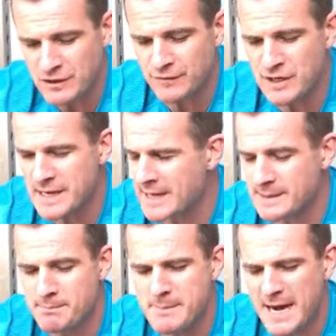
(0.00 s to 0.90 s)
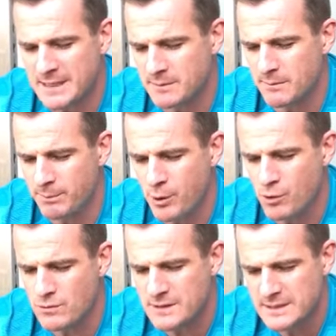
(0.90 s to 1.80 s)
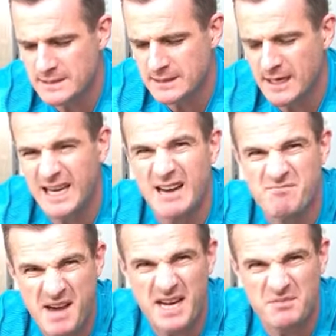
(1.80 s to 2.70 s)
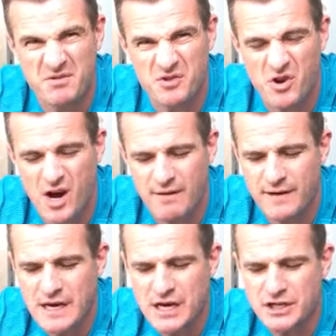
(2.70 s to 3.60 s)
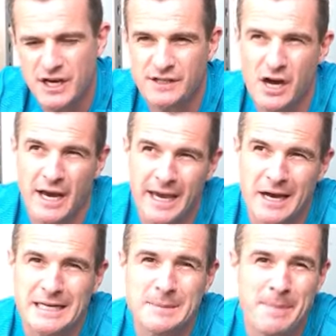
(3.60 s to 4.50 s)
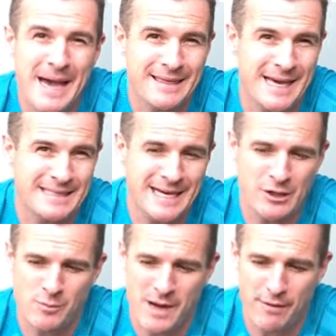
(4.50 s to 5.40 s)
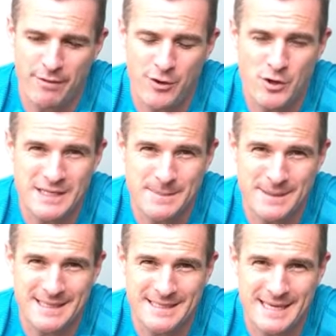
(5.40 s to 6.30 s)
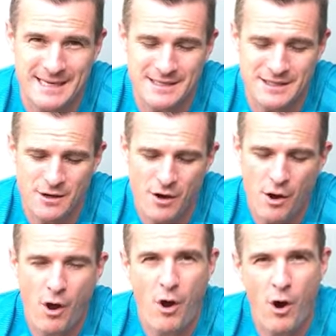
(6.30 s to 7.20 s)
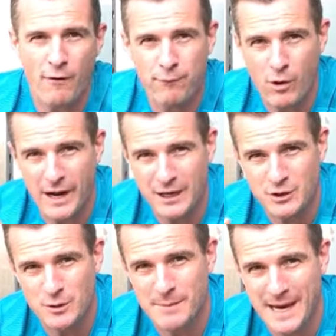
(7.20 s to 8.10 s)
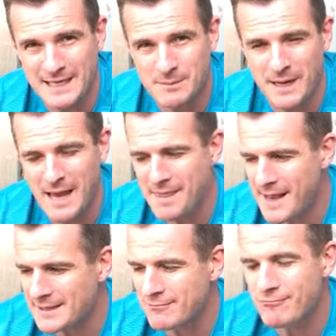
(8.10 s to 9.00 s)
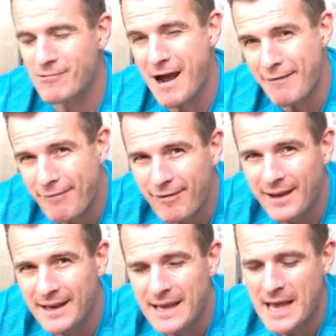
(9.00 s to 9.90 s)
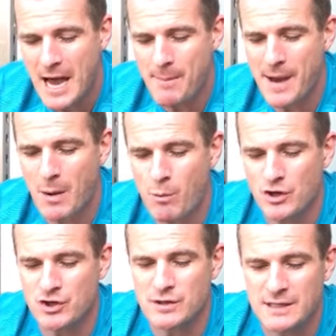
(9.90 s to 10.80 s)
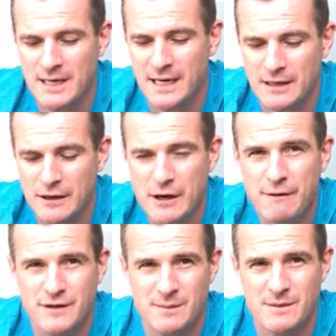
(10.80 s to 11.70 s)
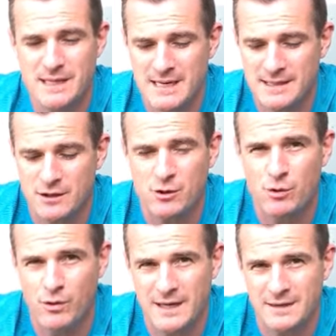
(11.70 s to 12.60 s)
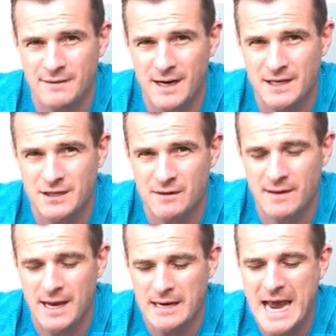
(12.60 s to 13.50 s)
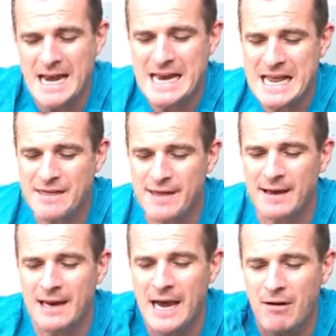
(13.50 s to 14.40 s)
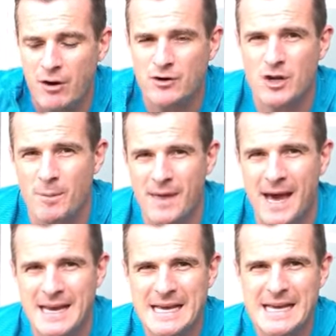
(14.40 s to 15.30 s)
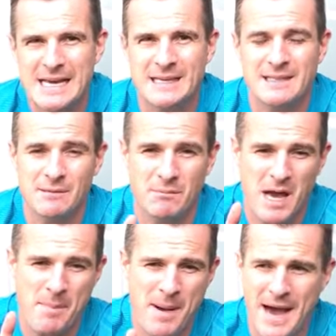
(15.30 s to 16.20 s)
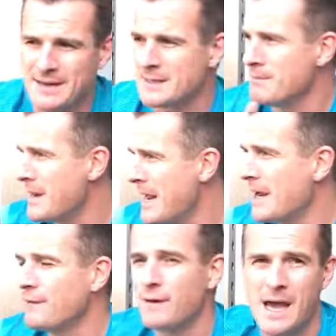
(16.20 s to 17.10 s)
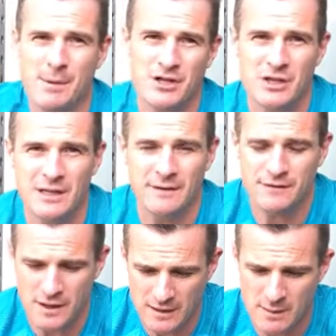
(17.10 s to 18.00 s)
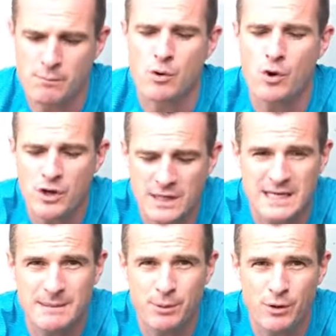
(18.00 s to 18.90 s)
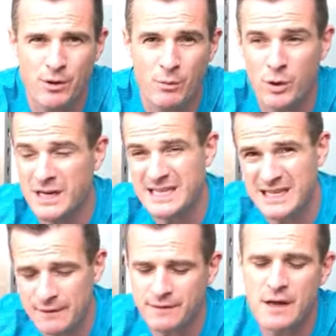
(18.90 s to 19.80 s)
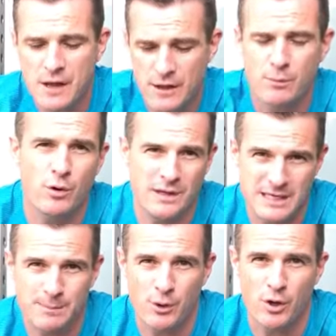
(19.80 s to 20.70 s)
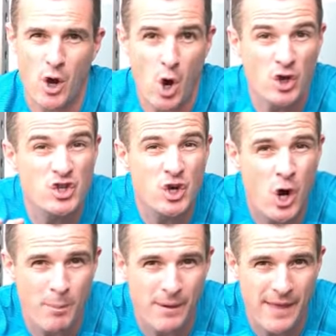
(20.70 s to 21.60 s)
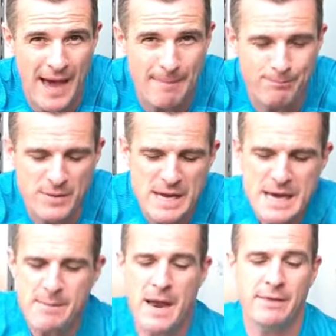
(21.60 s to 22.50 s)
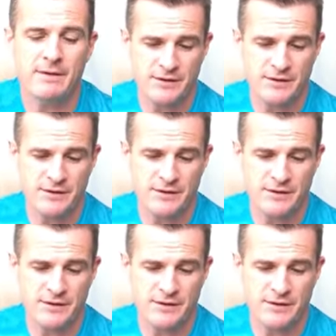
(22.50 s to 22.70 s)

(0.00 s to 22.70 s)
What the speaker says: So if she does a maximum pull, okay, a maximum drive, she goes, okay, I need to back that down to about 30% of what I can do maximally. And that's roughly about what you need for some decent core activation on that. And anything layering on top of that is about demand for how much you lift. So the more you need to put on, the more you need to lift, the more you need to put on top of that. And